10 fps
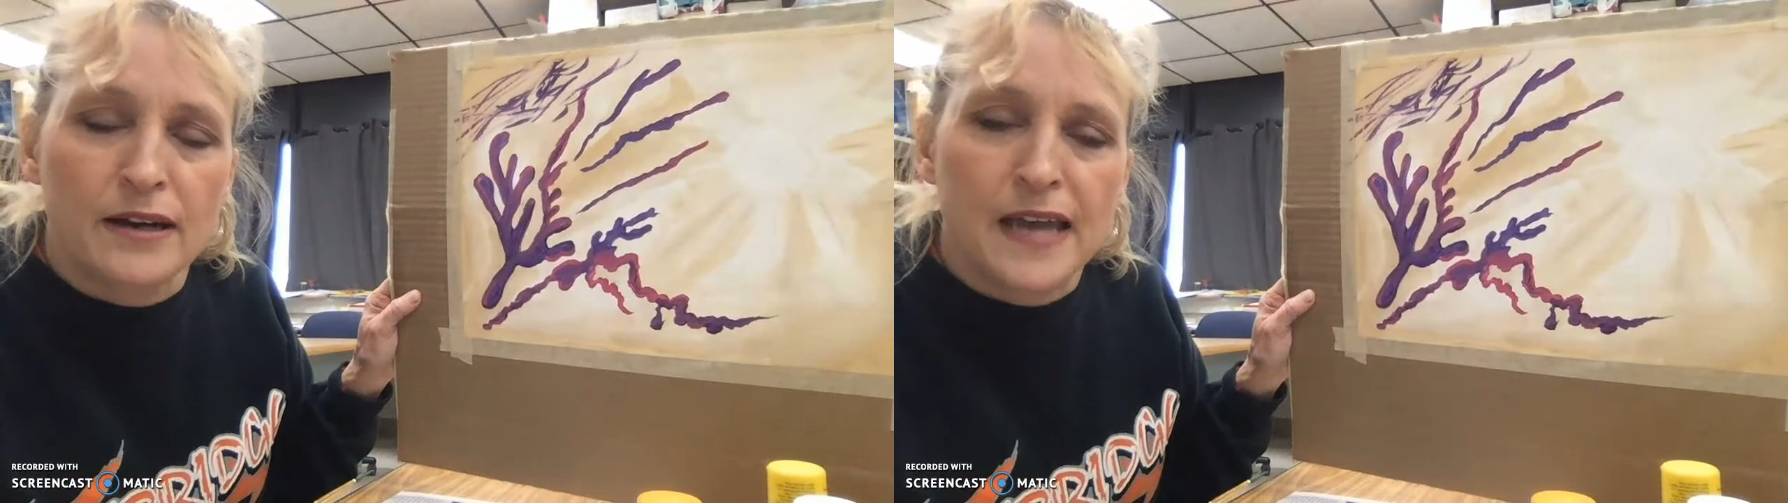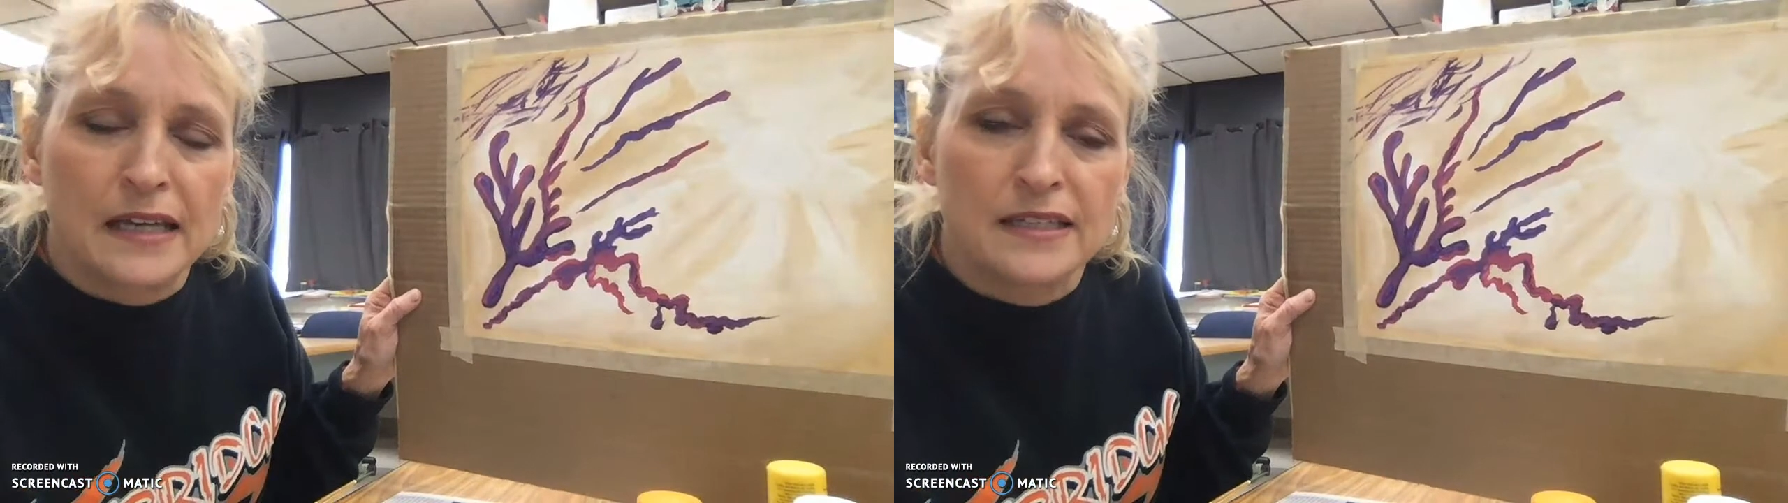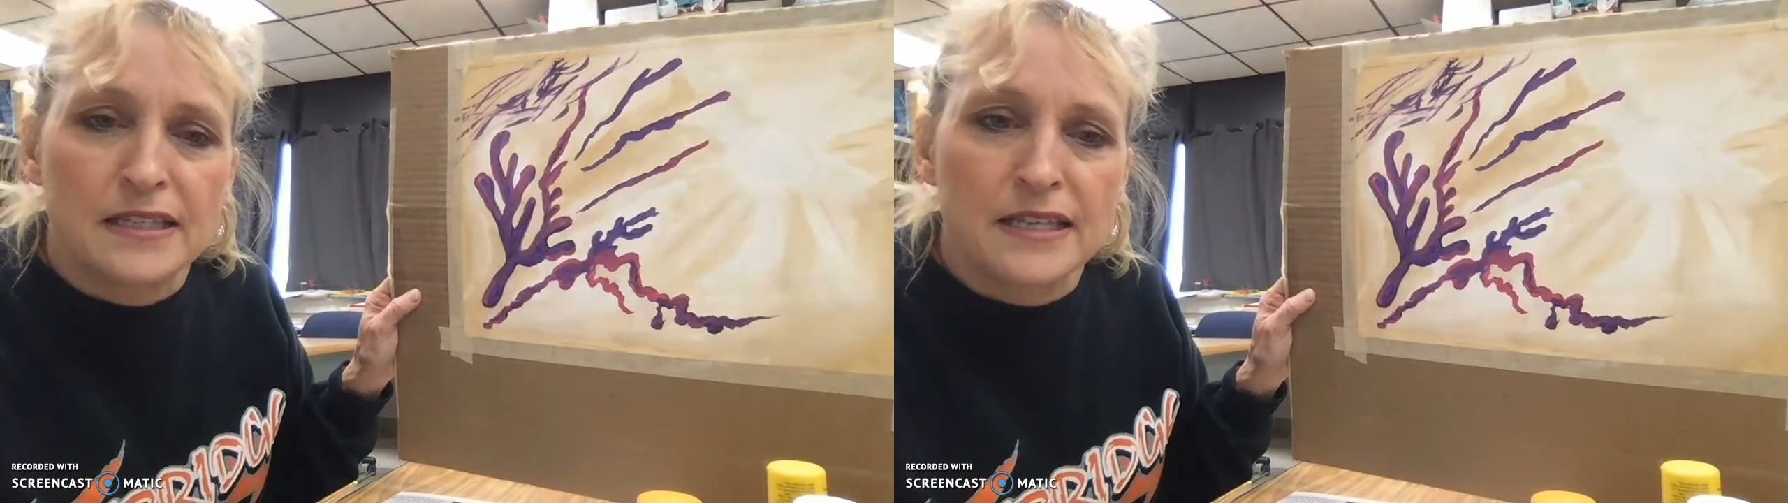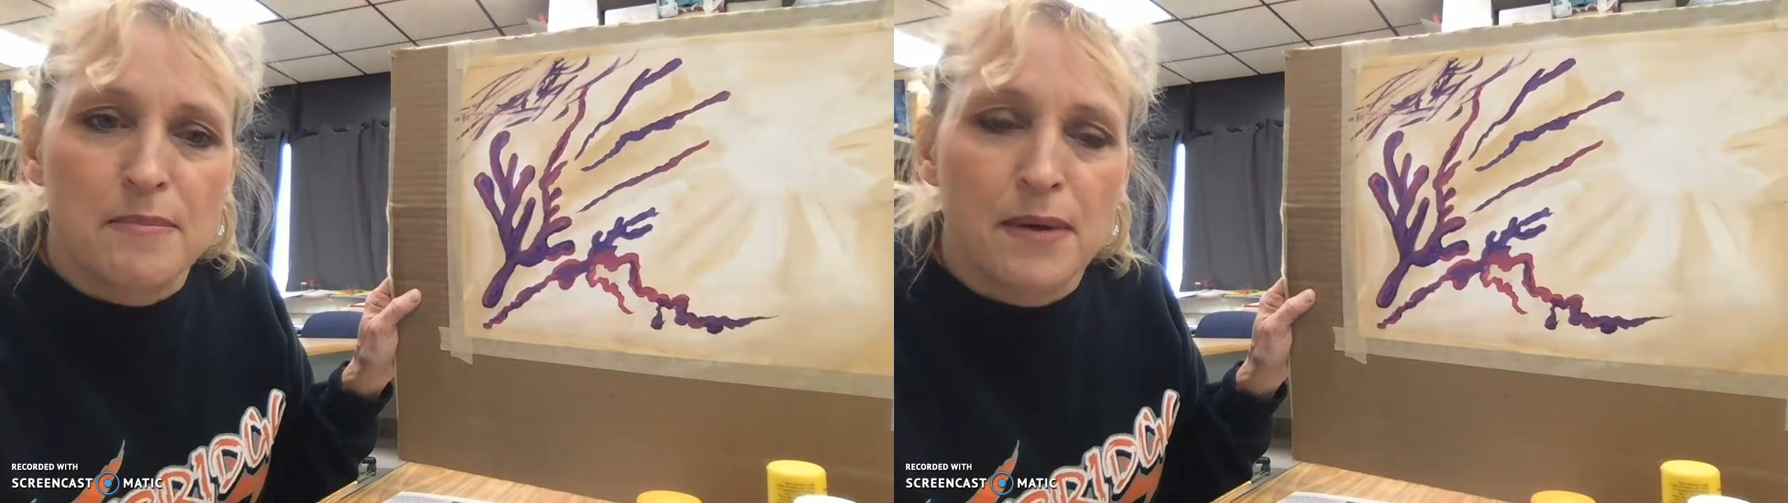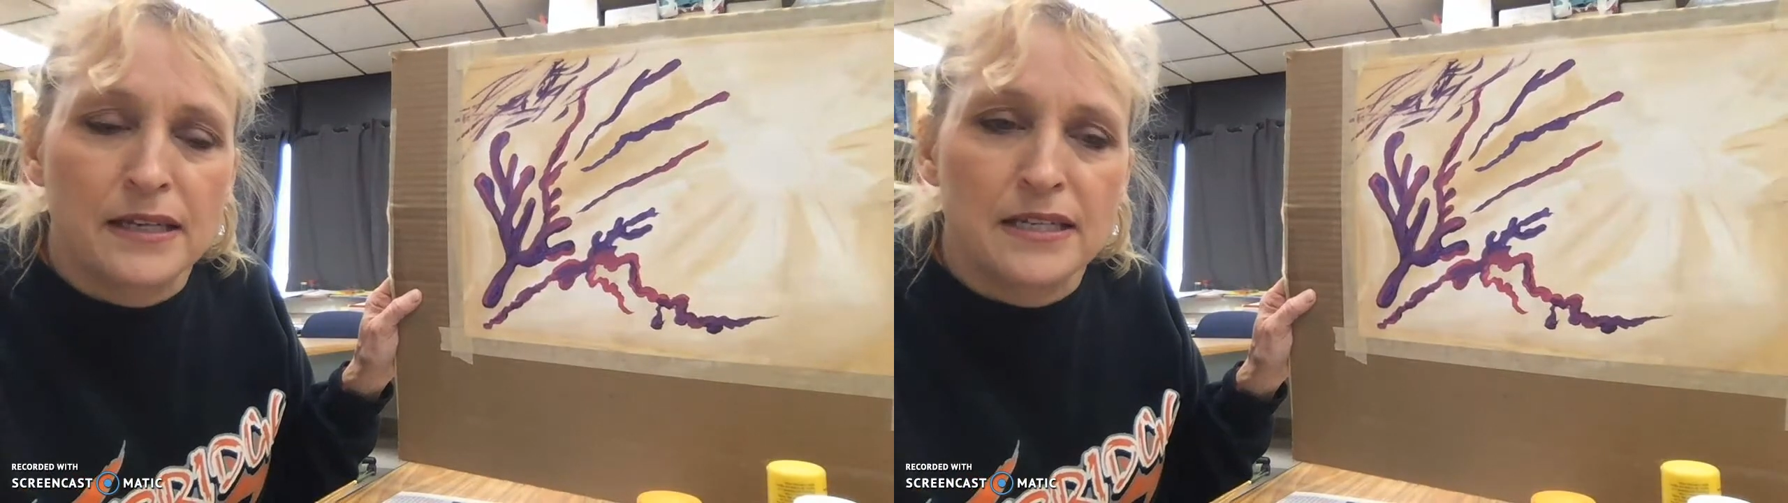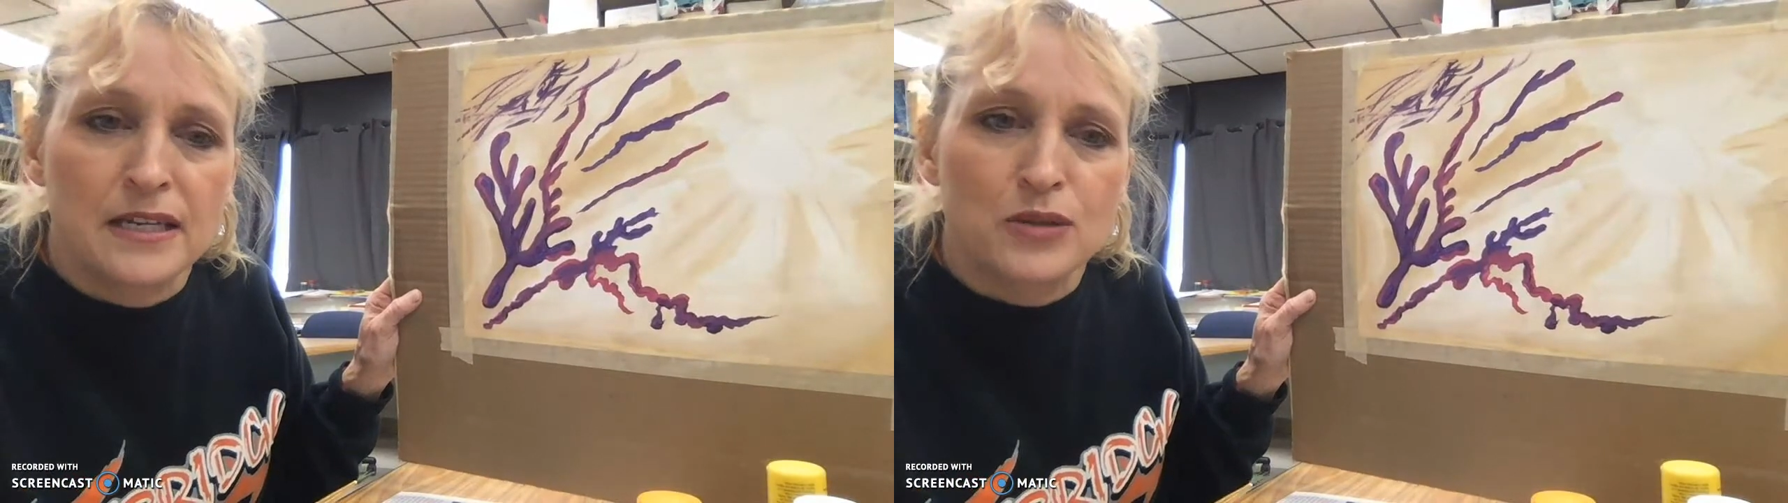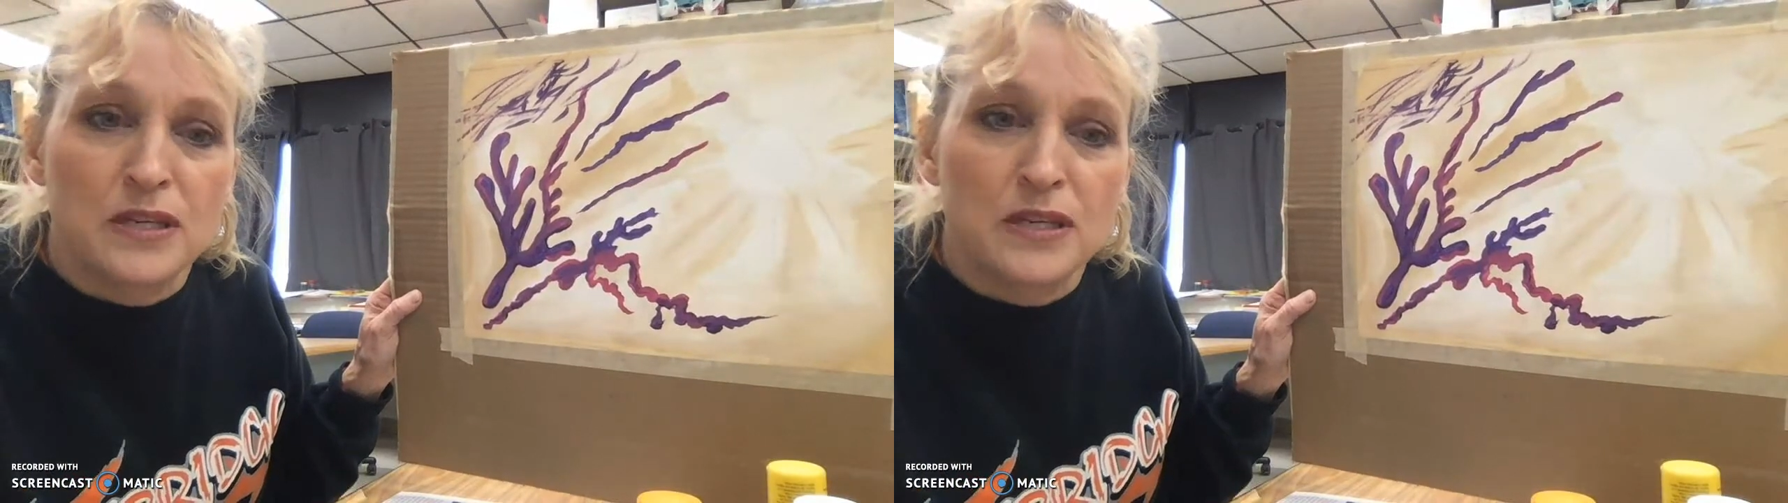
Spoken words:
of Kandinsky paintings,